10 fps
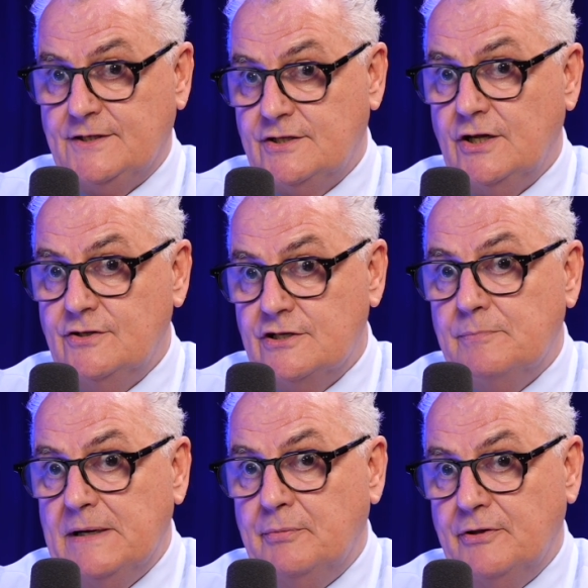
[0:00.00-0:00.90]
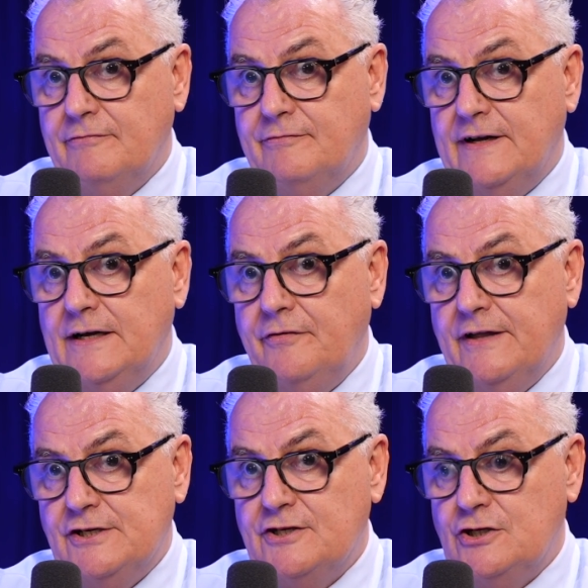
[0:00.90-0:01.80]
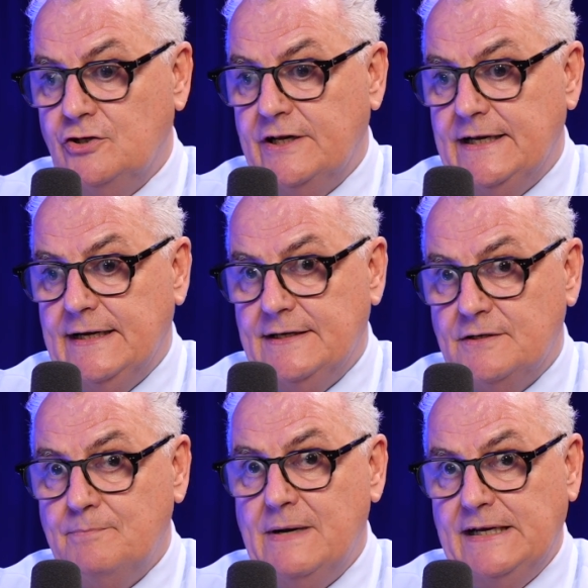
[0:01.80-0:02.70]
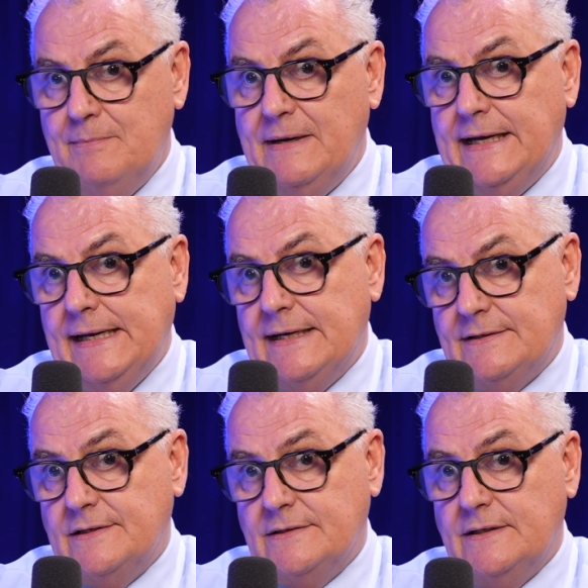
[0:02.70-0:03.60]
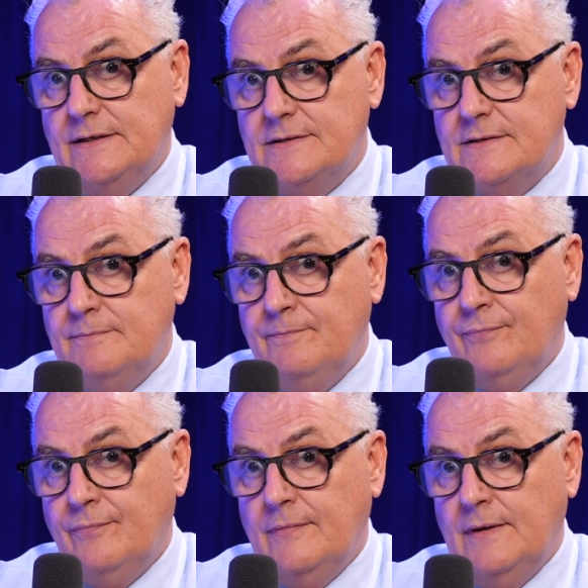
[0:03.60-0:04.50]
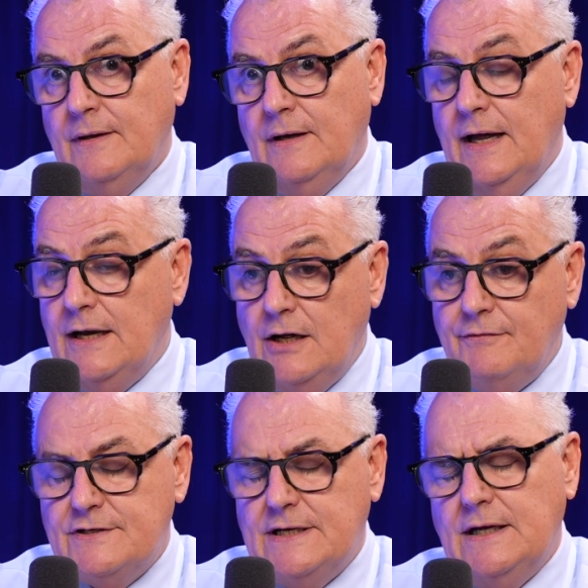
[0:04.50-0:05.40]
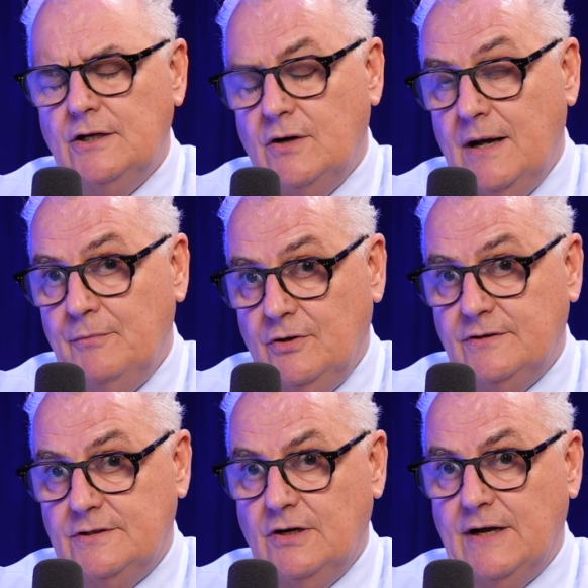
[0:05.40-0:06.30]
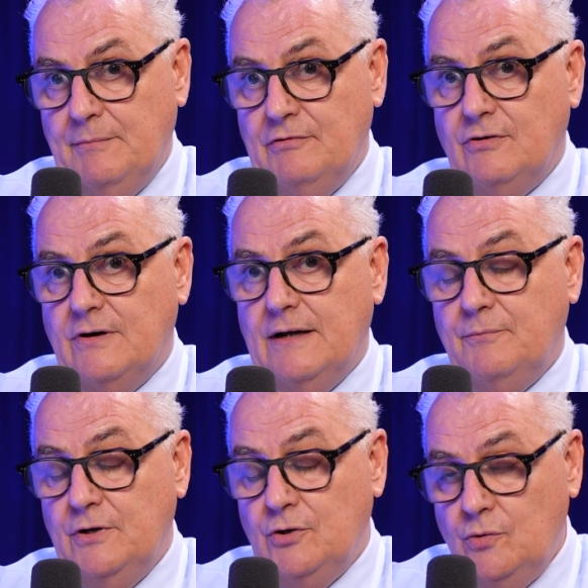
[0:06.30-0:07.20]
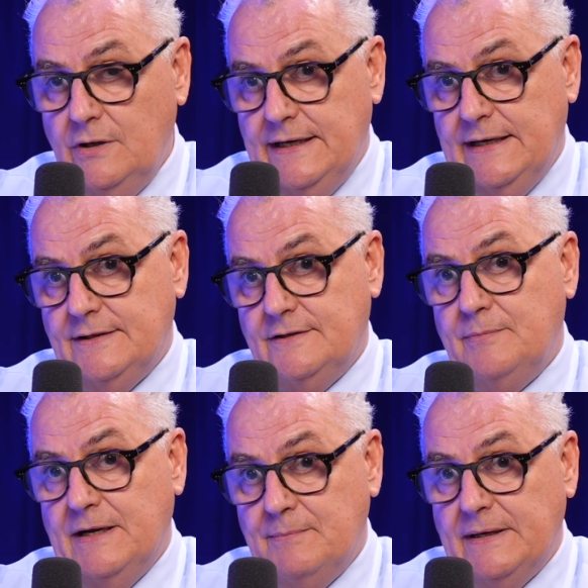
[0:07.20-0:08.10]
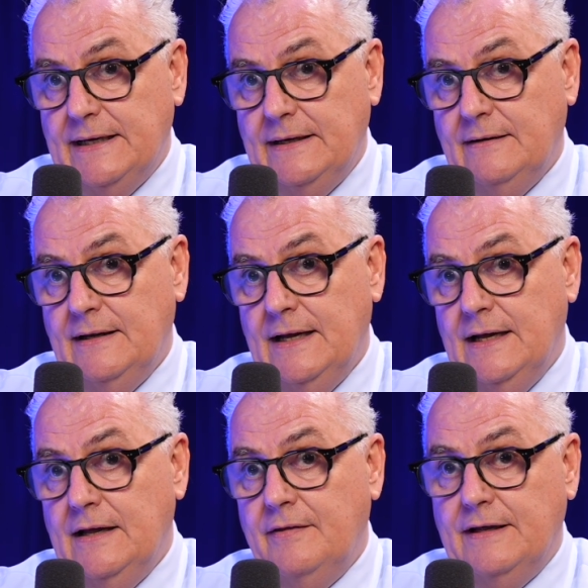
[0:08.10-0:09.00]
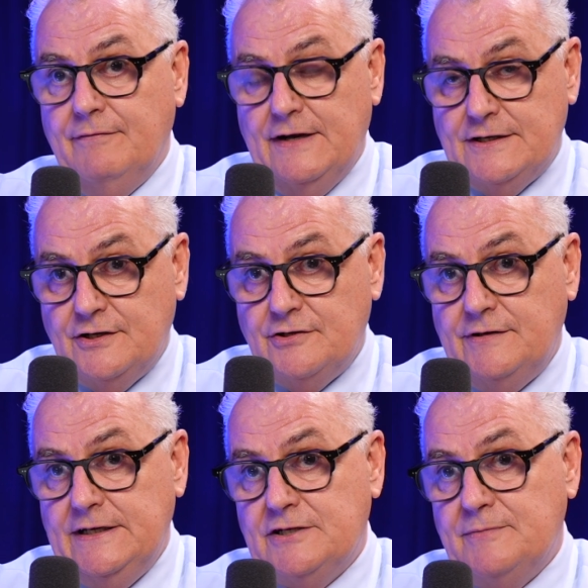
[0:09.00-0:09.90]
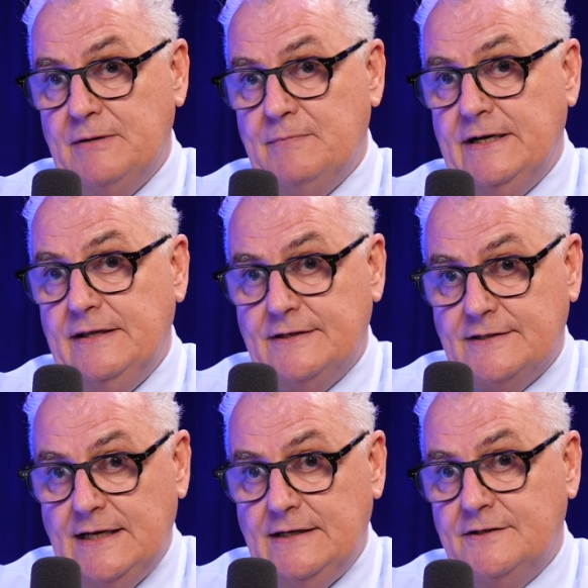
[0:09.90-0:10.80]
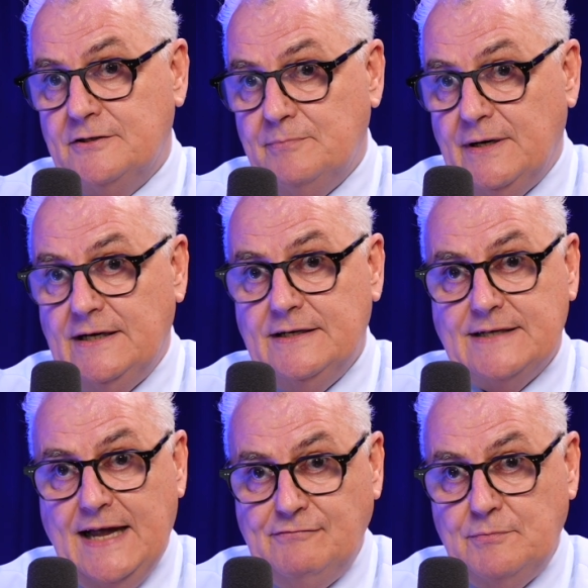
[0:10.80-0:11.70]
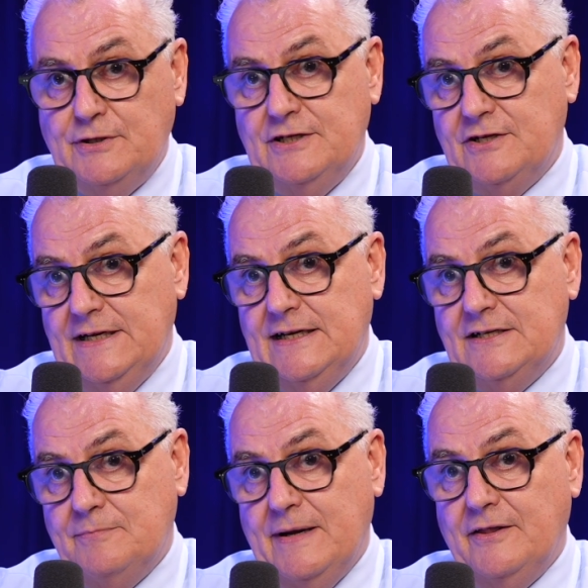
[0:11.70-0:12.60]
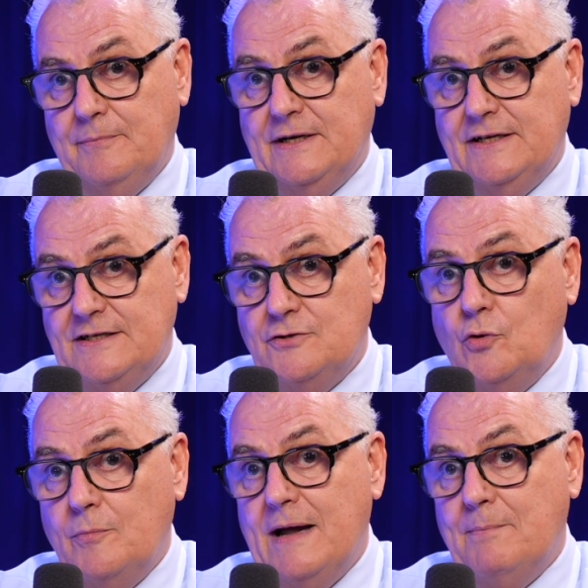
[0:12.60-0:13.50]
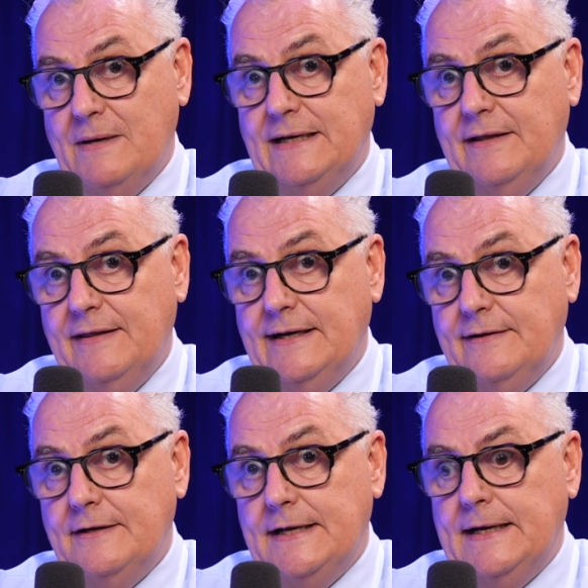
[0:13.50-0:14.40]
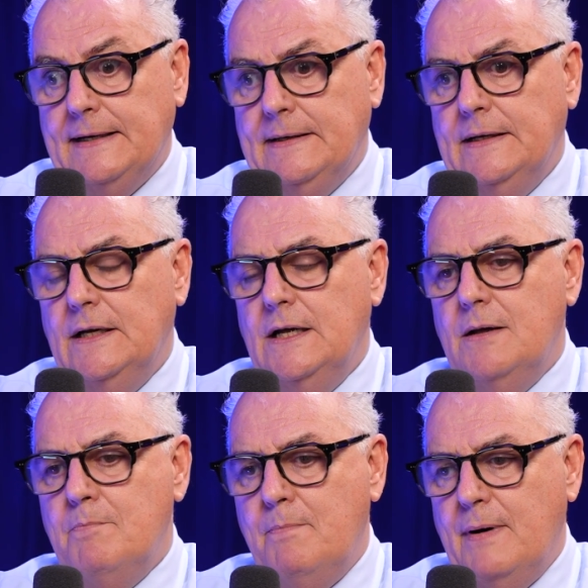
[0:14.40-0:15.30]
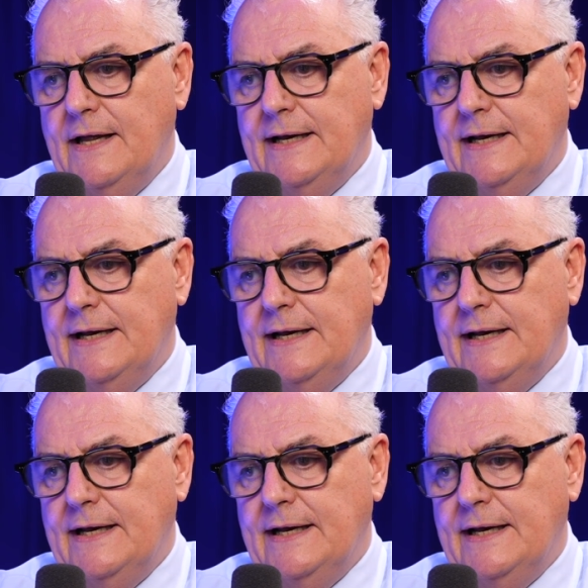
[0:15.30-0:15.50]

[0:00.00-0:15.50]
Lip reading: Those are the people that fail. They just look at it as a money-making exercise. And obviously, look, don't get me wrong, we're all in it to make money. The investors are in it to make money, the sellers, the buyers, everybody's in it because it's all about money at the end of the day. But